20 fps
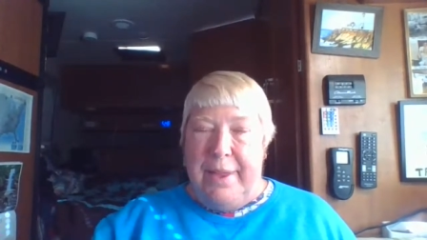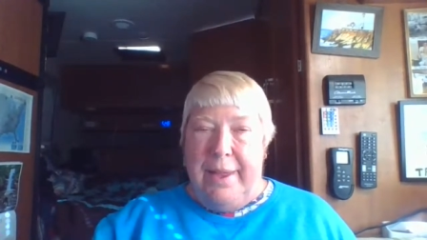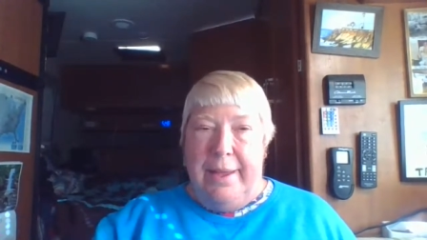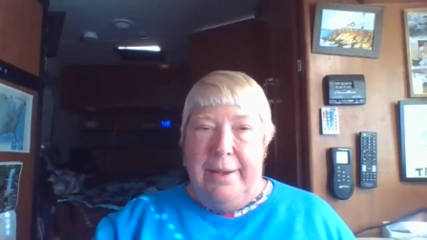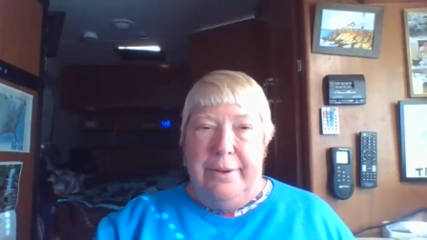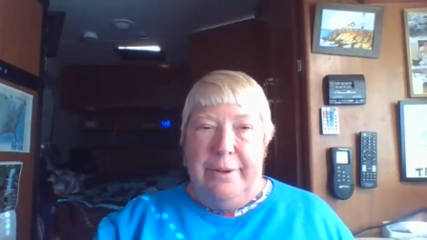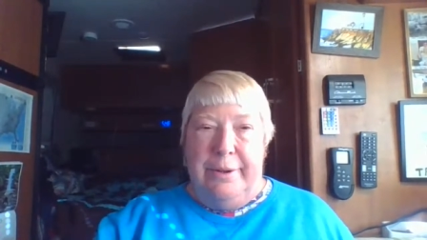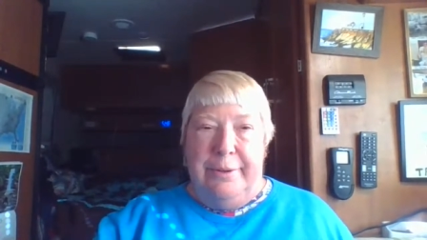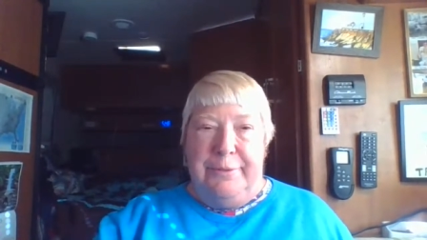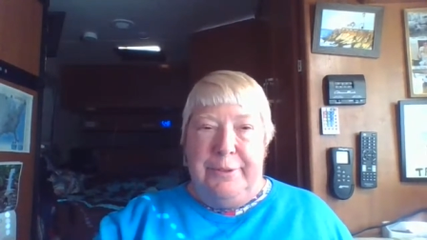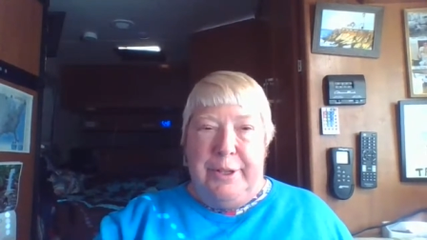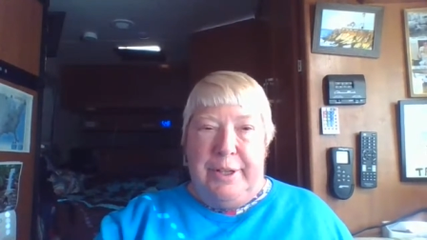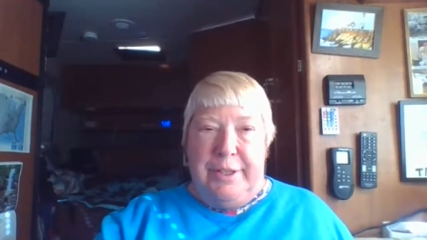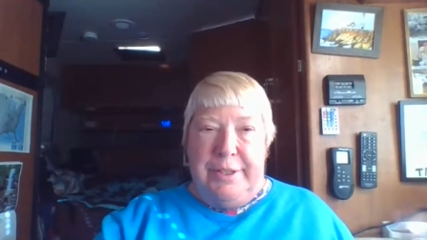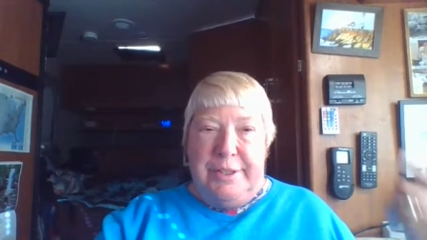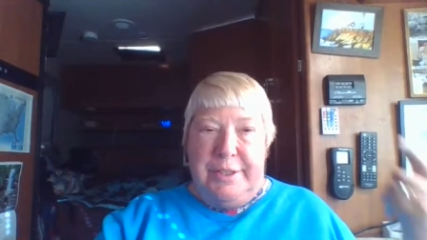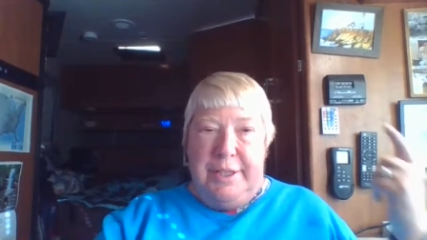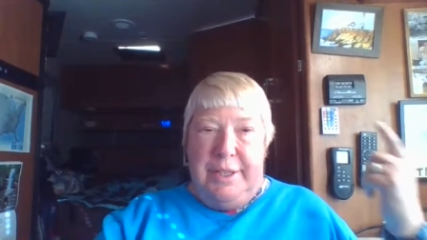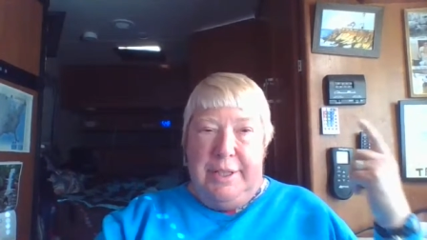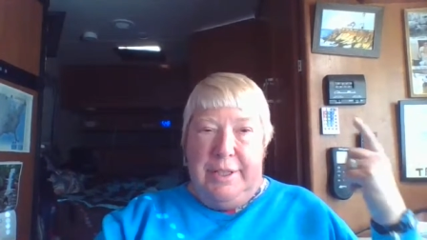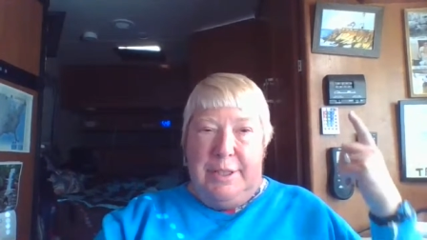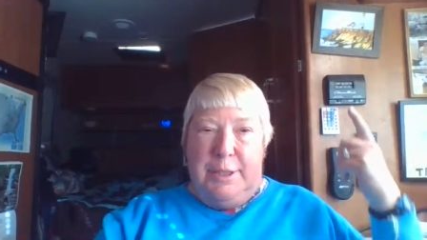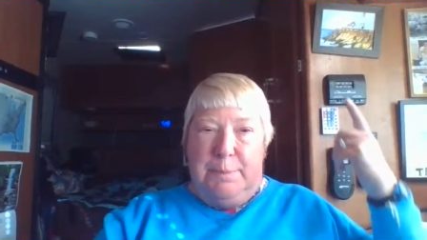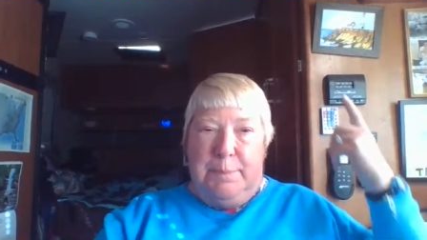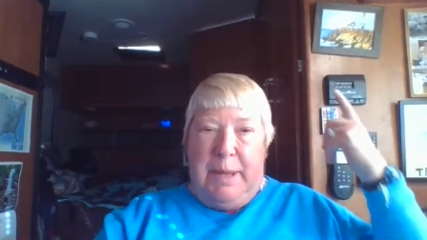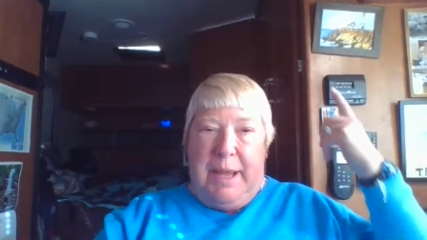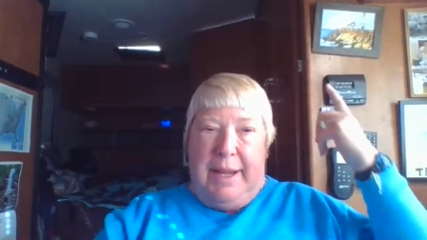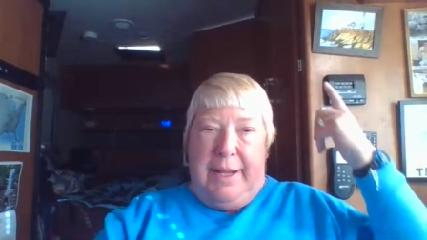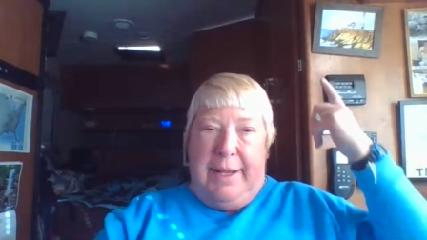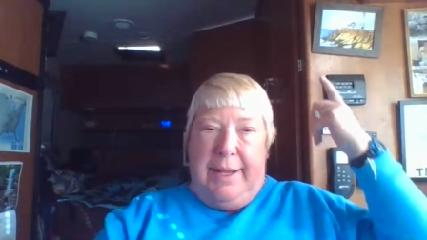I don't know if you can see this
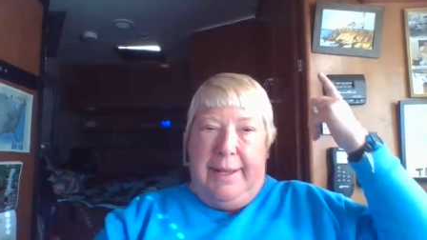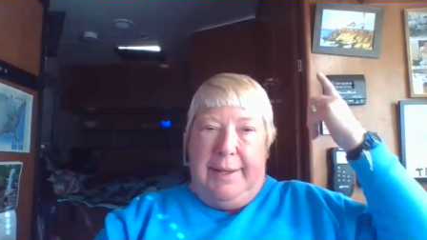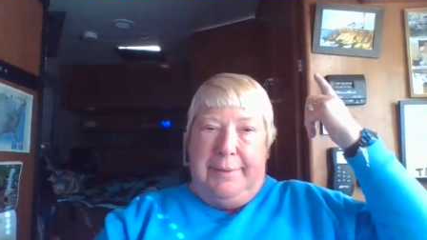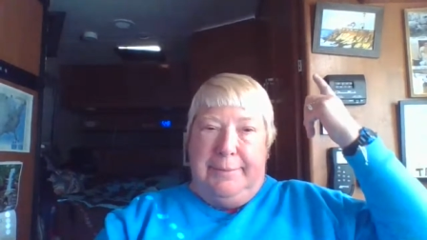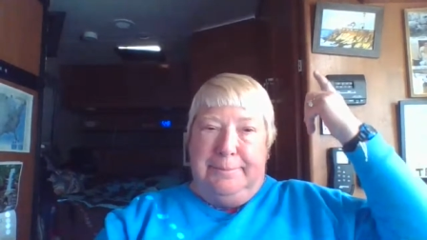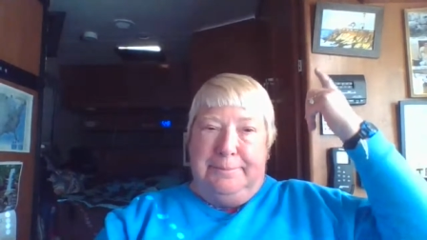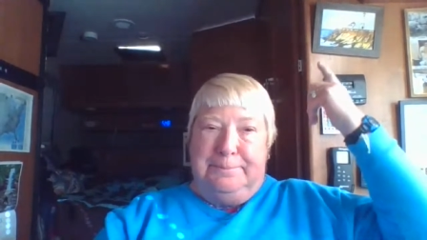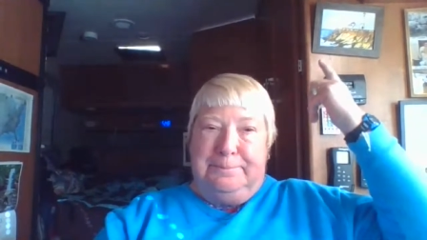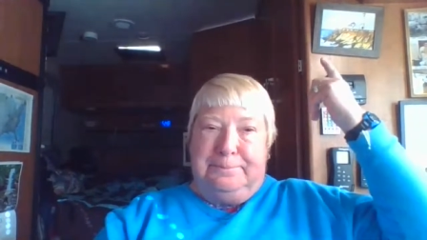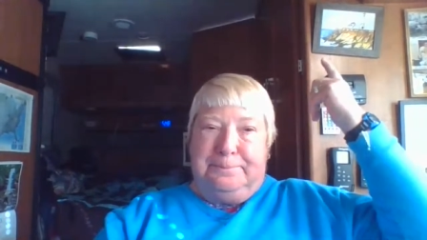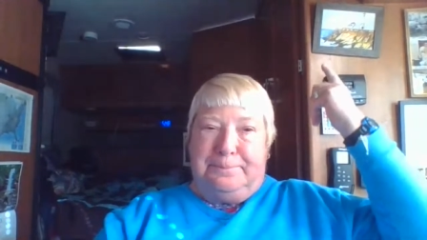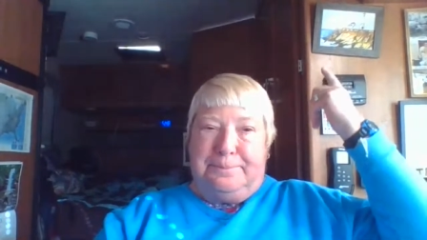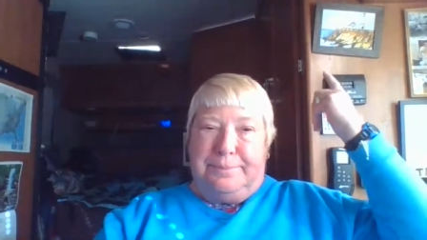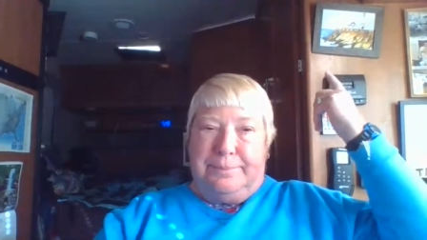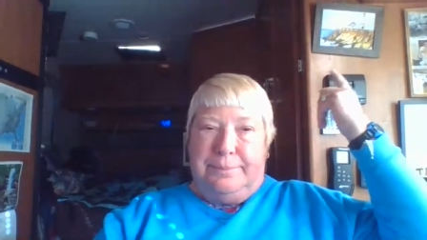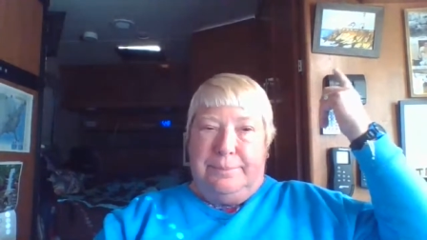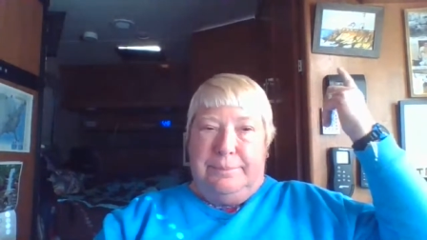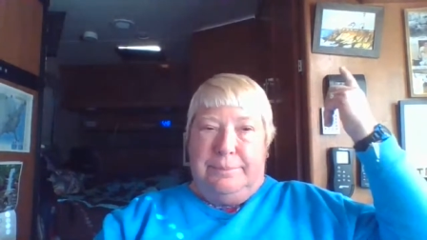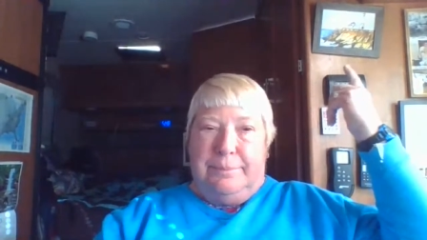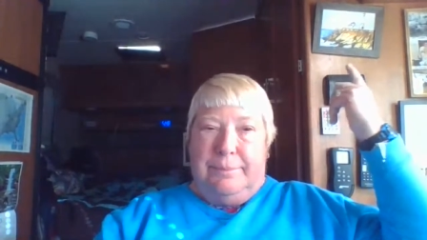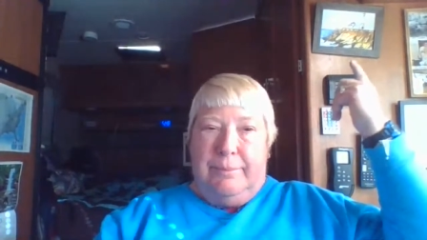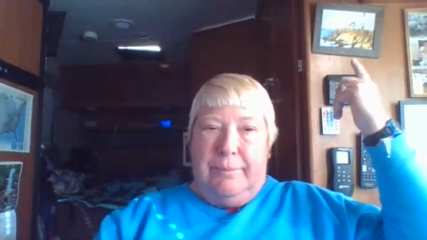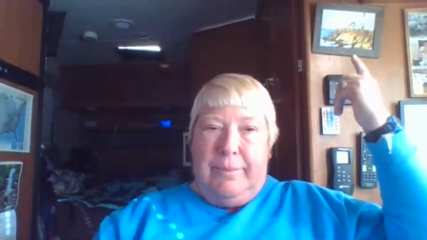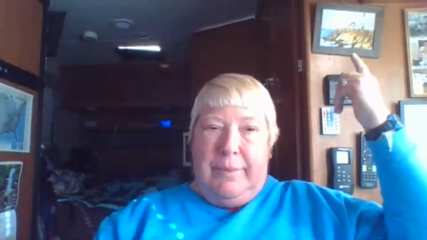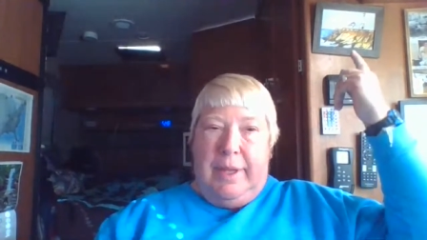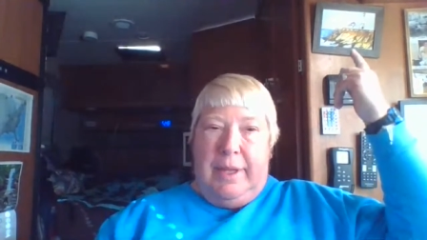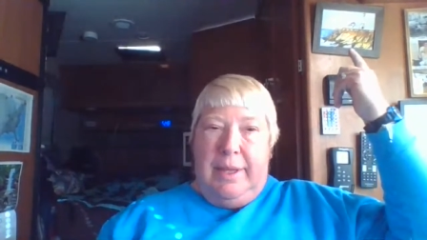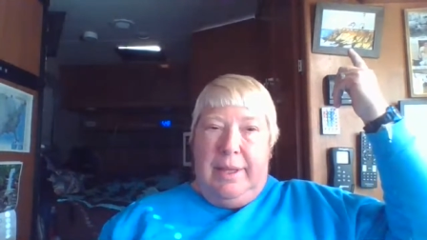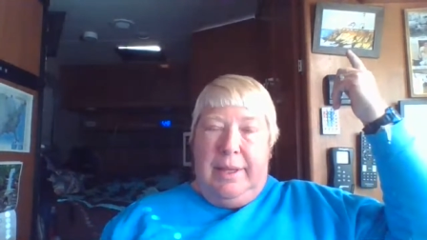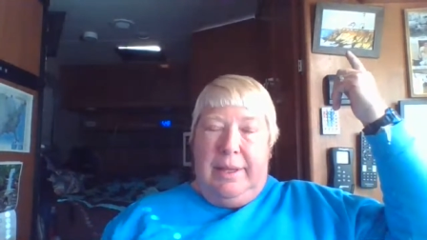painting.
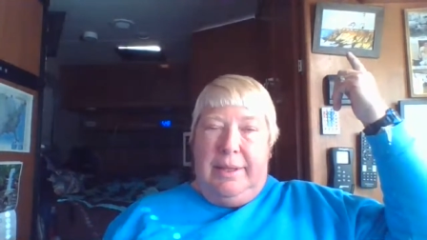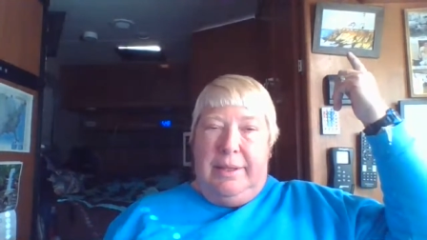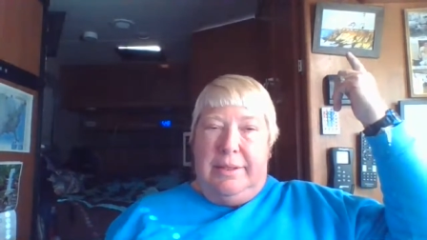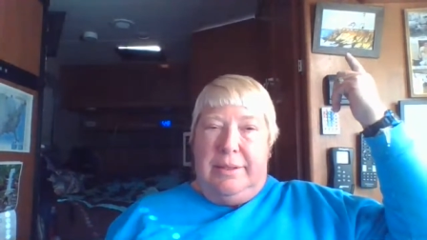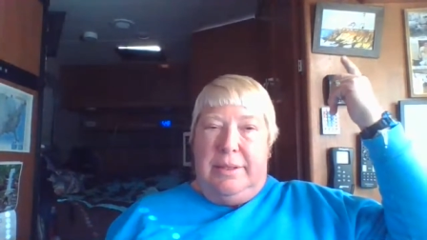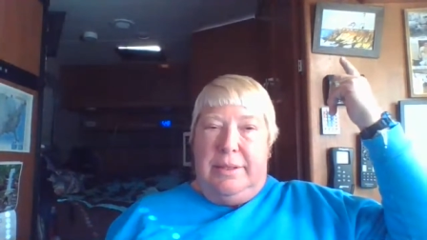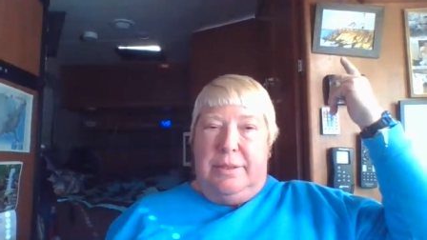This